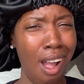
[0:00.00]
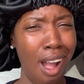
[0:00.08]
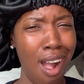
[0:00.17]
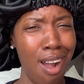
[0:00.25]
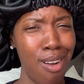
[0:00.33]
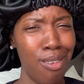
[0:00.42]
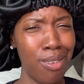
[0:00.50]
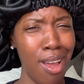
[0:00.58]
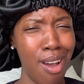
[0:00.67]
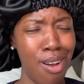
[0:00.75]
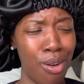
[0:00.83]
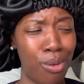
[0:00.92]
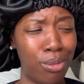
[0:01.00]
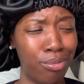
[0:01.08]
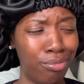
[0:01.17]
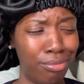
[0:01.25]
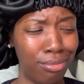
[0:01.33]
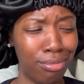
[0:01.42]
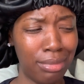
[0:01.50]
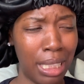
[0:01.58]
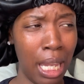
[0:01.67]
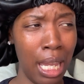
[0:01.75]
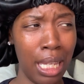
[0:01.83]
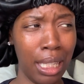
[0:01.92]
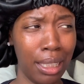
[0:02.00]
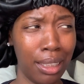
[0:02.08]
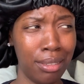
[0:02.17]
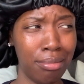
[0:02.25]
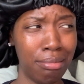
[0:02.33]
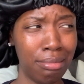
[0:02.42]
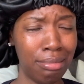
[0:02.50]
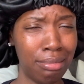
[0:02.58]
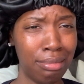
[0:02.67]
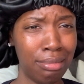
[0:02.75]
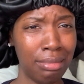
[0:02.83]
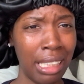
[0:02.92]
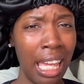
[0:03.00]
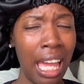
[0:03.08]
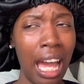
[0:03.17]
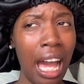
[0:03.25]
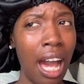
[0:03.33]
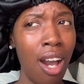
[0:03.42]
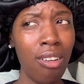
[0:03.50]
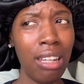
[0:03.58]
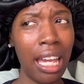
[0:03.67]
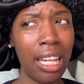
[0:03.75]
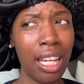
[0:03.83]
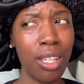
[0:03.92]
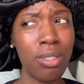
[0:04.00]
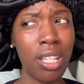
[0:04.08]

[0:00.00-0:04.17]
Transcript: I don't know. Kenya. I don't like how you